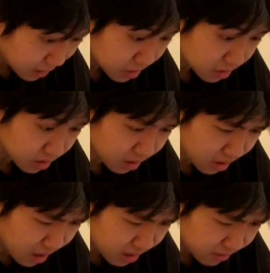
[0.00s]
just a
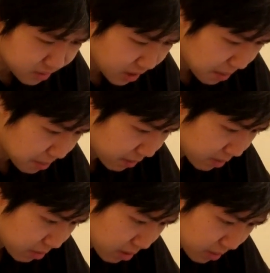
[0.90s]
lot of tape
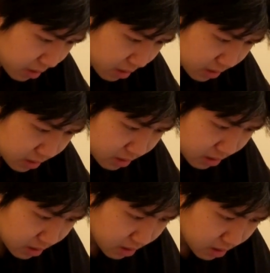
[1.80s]
everywhere because
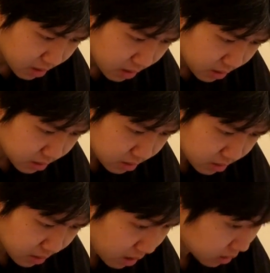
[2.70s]
it is
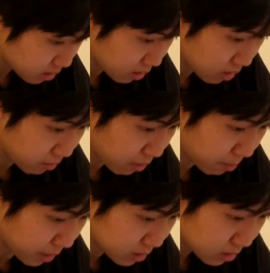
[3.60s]
not looking
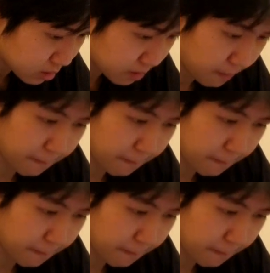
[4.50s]
robust.